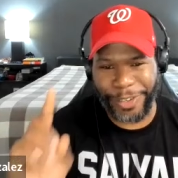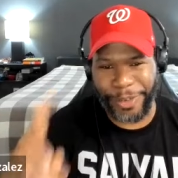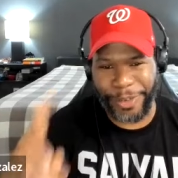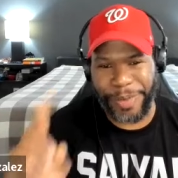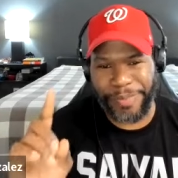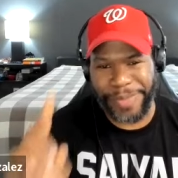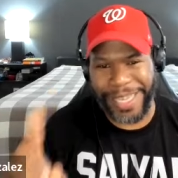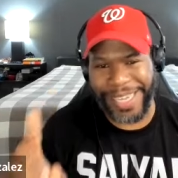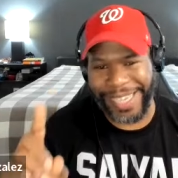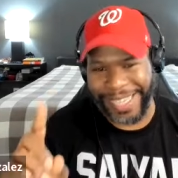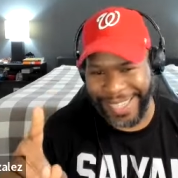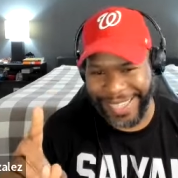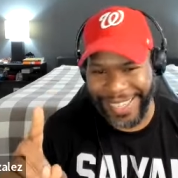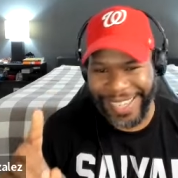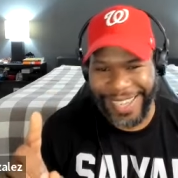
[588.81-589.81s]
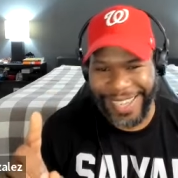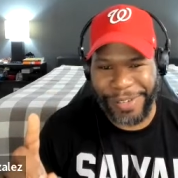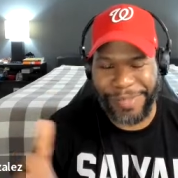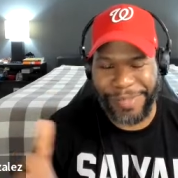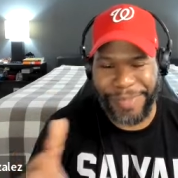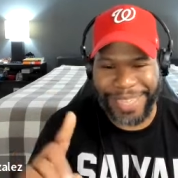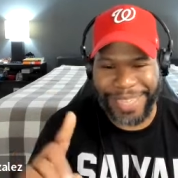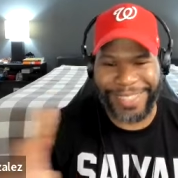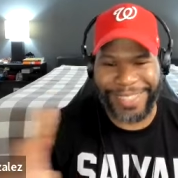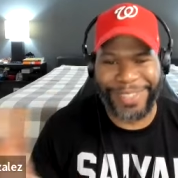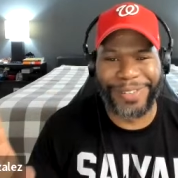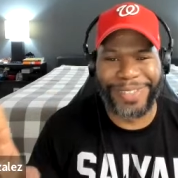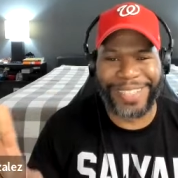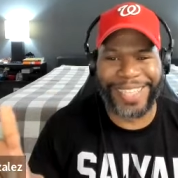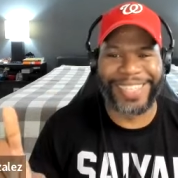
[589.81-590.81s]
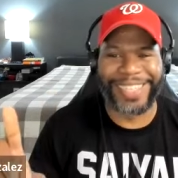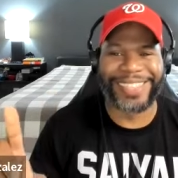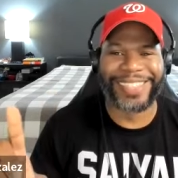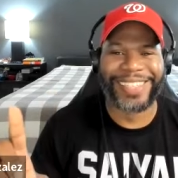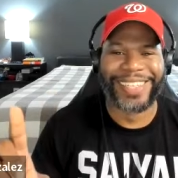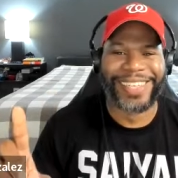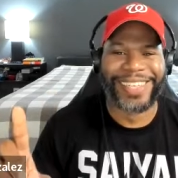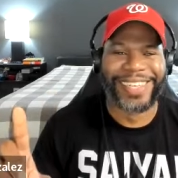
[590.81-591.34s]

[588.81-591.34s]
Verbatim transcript: human being, which makes no sense